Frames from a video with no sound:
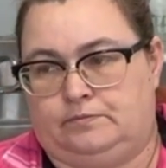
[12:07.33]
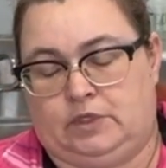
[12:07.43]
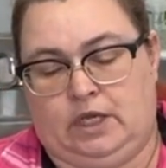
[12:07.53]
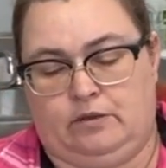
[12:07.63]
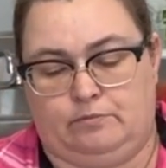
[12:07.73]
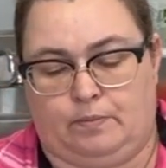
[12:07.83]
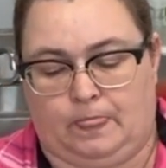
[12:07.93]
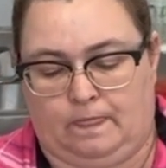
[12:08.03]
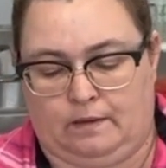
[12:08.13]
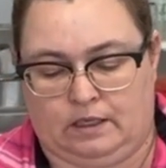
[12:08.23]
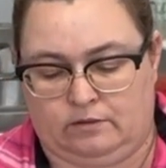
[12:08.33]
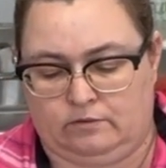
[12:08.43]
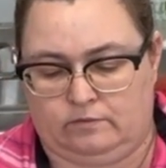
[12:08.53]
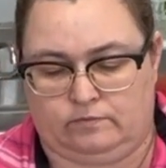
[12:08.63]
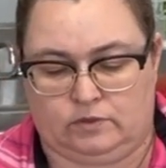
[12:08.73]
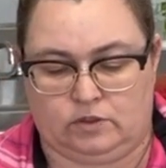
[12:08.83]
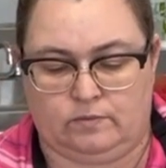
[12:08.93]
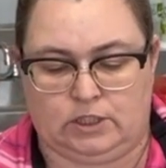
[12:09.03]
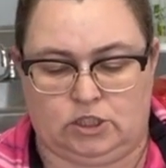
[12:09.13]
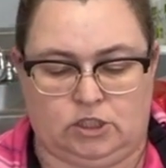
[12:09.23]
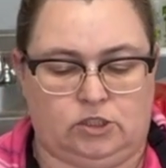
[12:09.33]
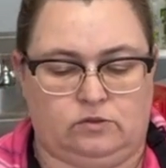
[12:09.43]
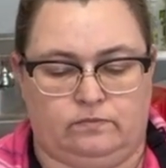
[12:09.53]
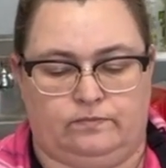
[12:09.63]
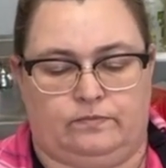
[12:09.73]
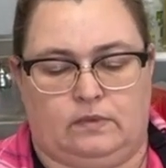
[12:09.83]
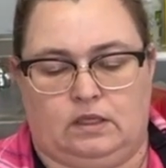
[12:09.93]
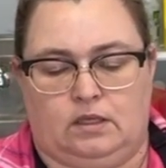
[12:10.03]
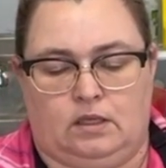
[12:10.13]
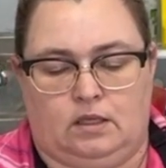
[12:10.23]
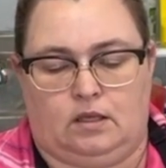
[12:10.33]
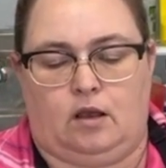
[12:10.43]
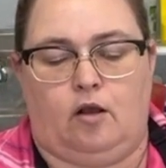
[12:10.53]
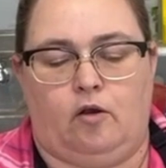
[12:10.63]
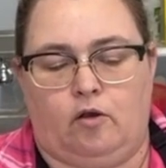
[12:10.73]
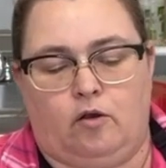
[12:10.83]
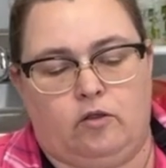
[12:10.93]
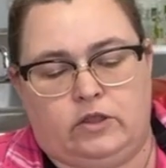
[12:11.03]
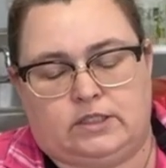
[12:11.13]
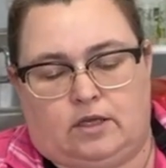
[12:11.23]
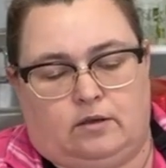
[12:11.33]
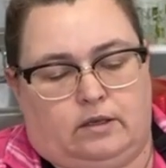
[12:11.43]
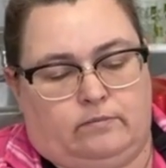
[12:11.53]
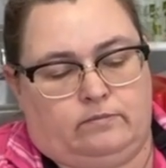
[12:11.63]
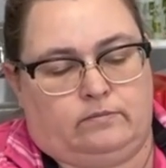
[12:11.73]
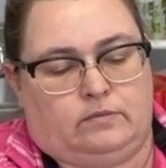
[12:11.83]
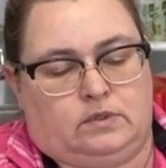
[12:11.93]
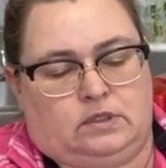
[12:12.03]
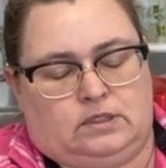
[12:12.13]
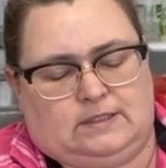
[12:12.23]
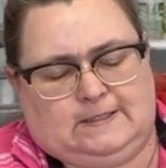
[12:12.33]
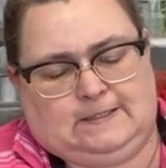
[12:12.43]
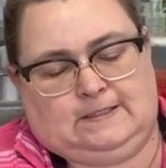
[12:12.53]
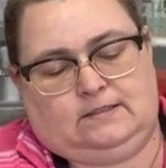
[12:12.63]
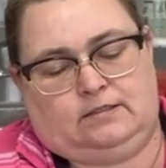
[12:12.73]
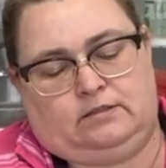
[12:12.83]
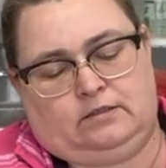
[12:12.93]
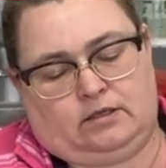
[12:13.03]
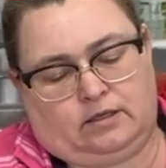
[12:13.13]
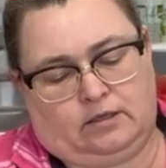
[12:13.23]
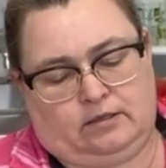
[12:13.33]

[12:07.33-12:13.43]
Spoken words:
yeah, I don't know, so much to do all the time. Ugh.